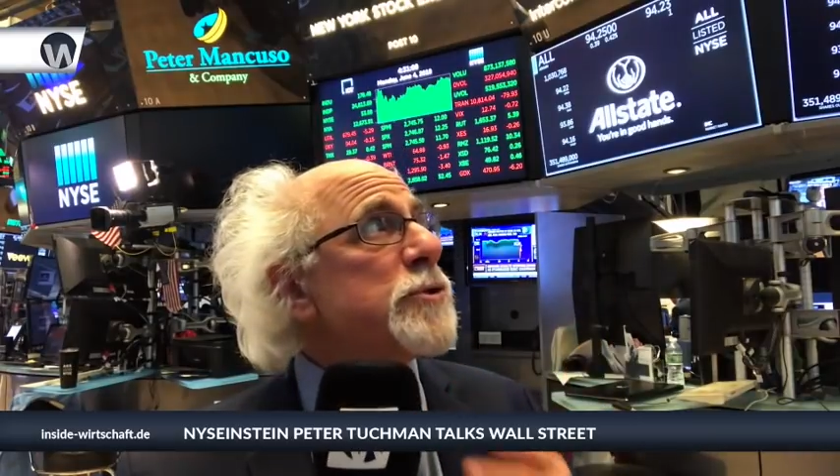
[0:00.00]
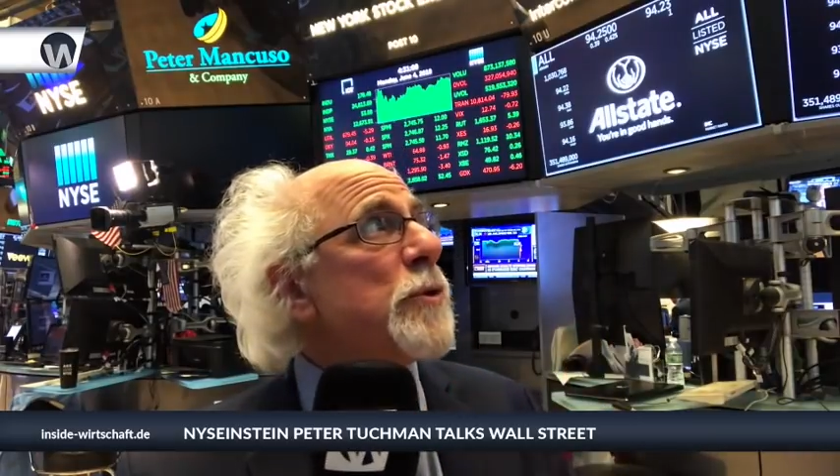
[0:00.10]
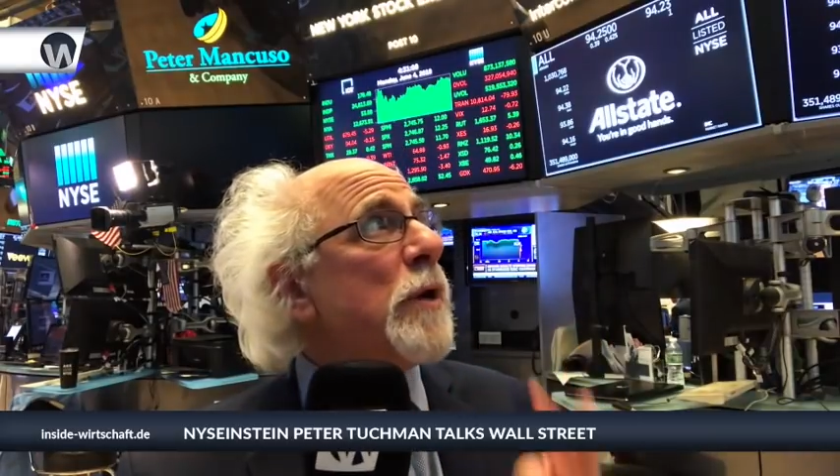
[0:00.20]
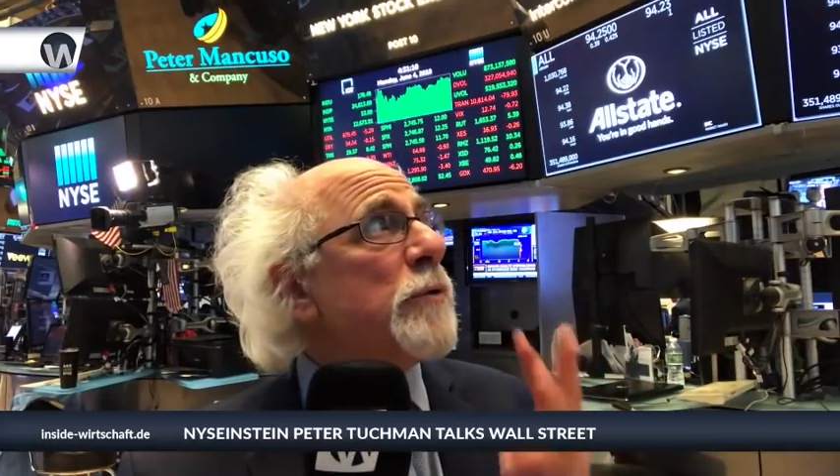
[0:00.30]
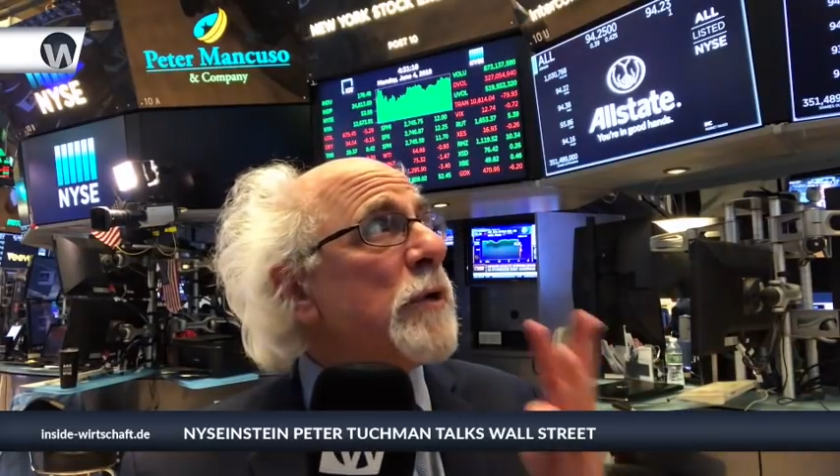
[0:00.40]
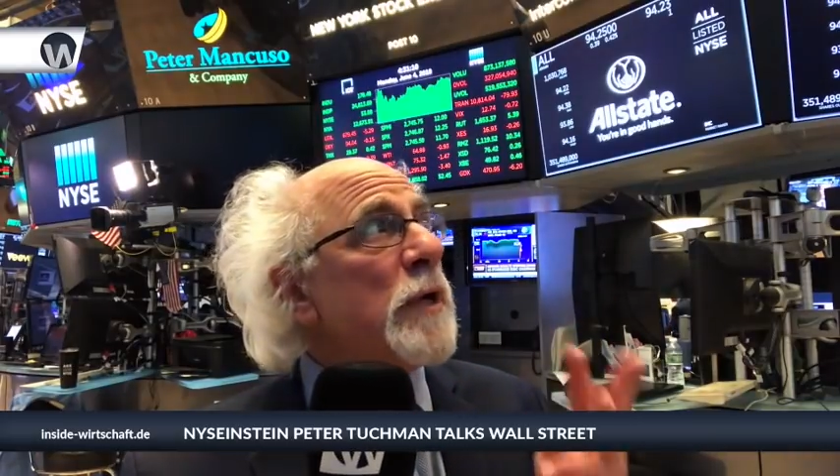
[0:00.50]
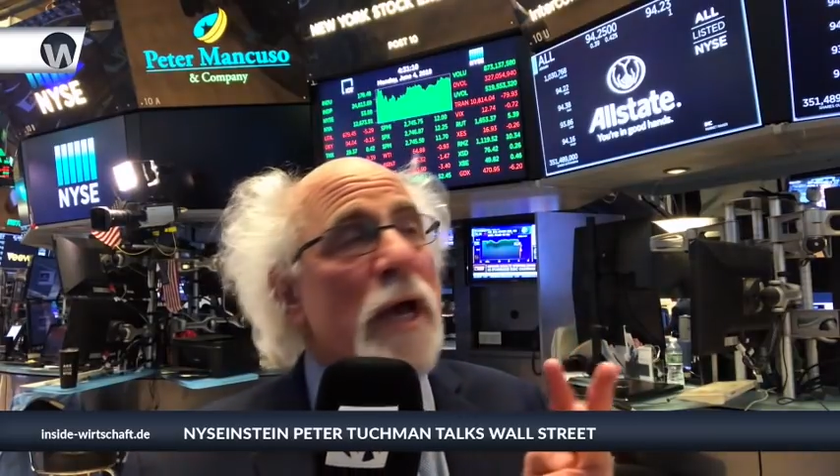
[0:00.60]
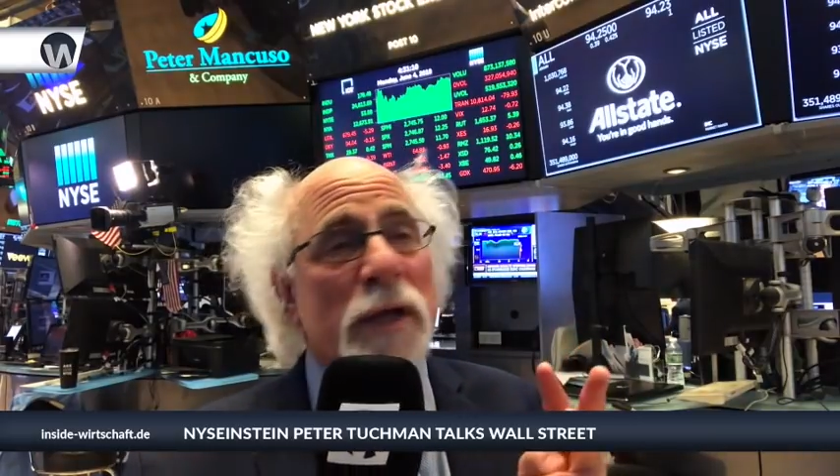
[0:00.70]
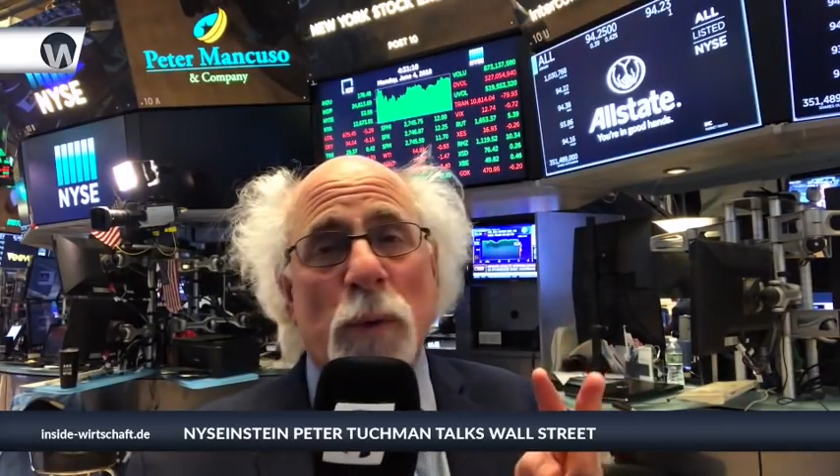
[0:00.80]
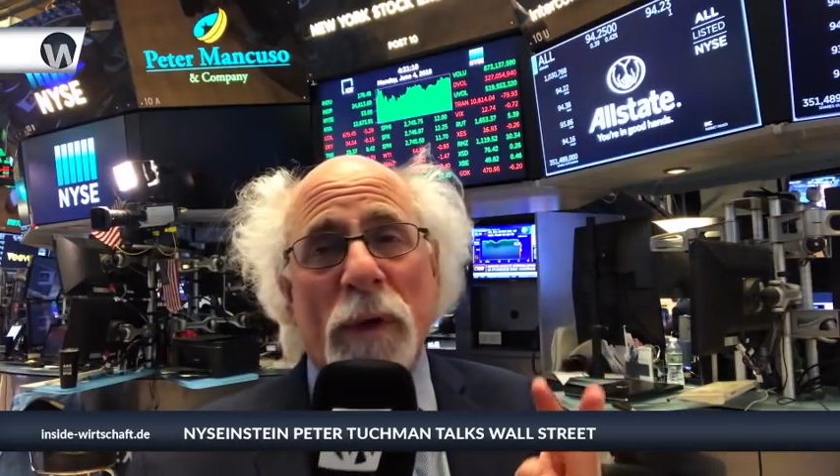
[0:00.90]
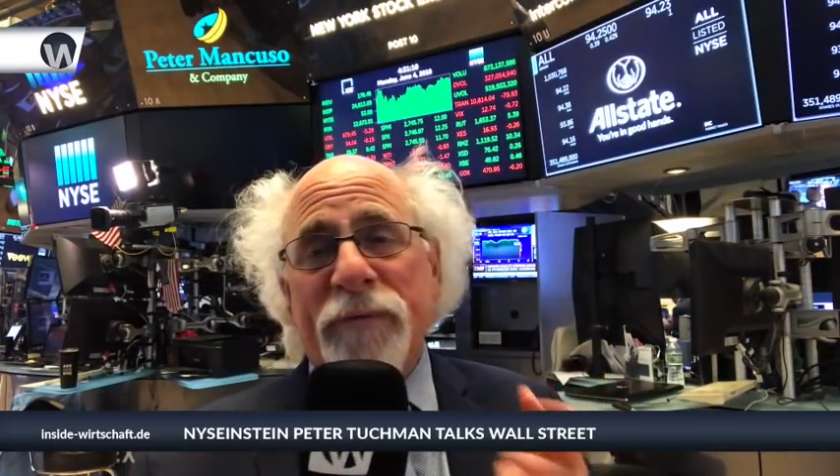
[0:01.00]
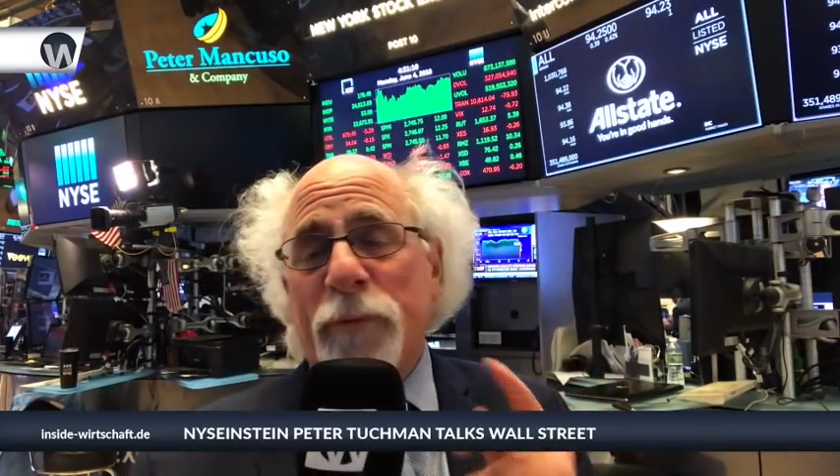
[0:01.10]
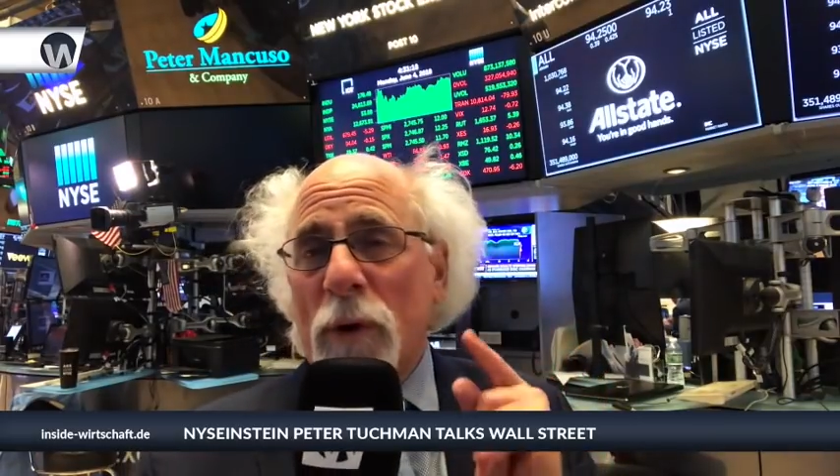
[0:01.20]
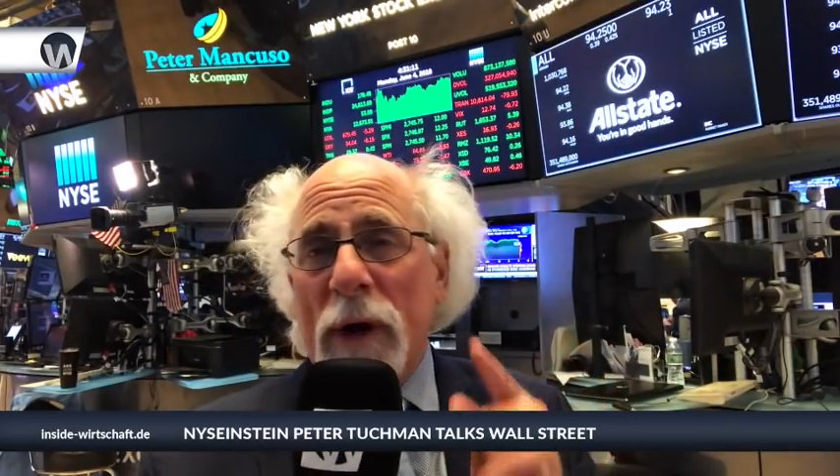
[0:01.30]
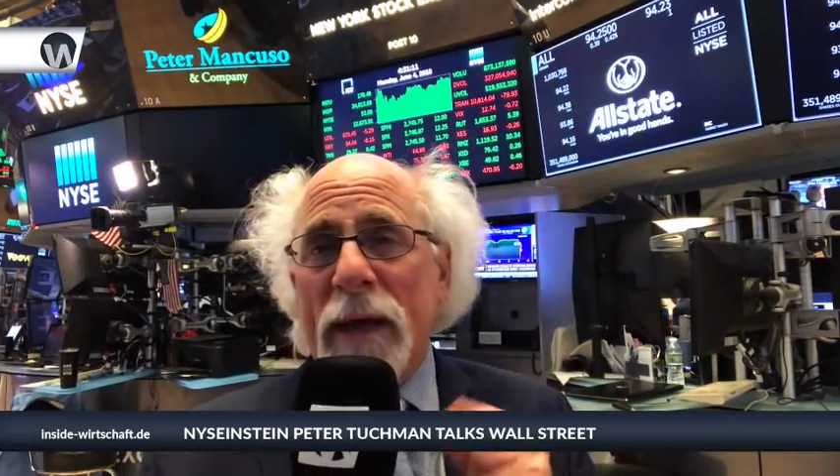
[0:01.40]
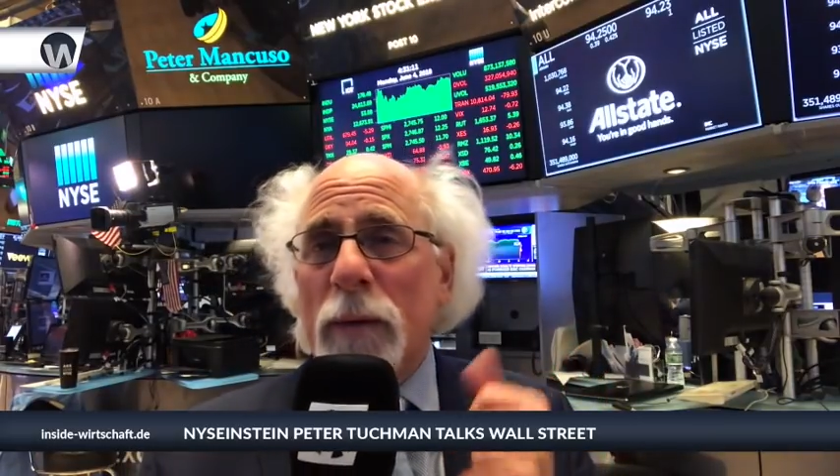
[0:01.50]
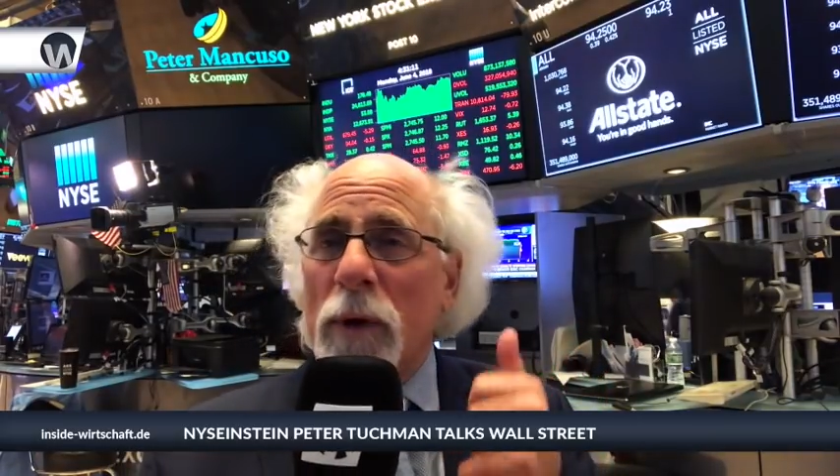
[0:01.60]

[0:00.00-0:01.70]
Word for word: 200, 24.8.